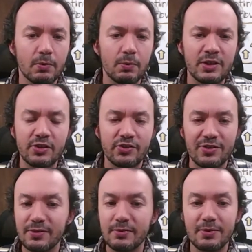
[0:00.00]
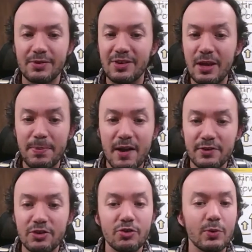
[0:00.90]
we just keep
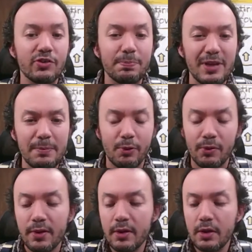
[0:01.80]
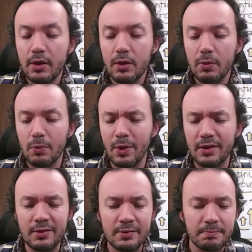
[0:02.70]
having to do as people
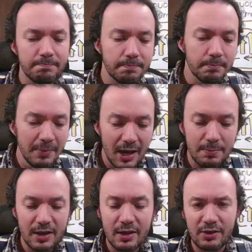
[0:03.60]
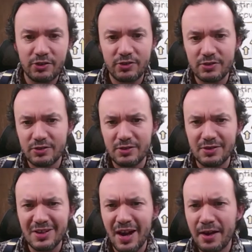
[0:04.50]
when maybe it's
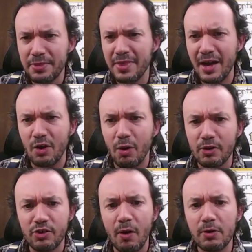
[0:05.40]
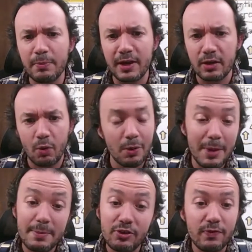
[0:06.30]
not that hard to automate it, or
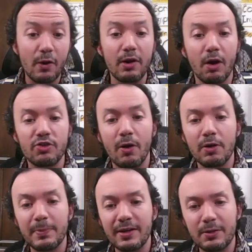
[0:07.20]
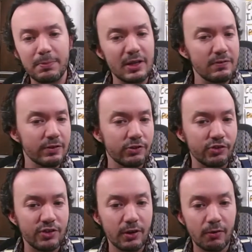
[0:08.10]
maybe it's very hard to automate it, but even
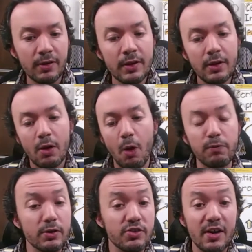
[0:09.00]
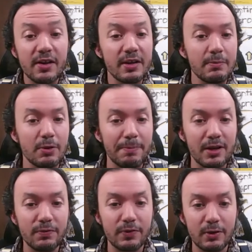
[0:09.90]
still, over time, the
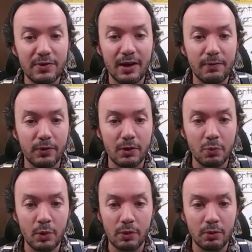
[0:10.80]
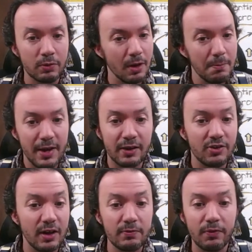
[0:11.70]
benefit of that effort will come back
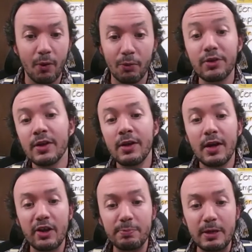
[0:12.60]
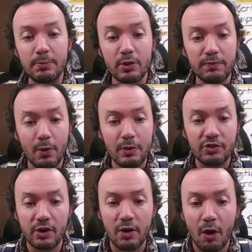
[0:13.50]
tenfold as people can focus
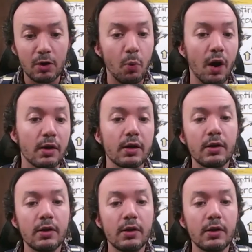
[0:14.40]
on harder work.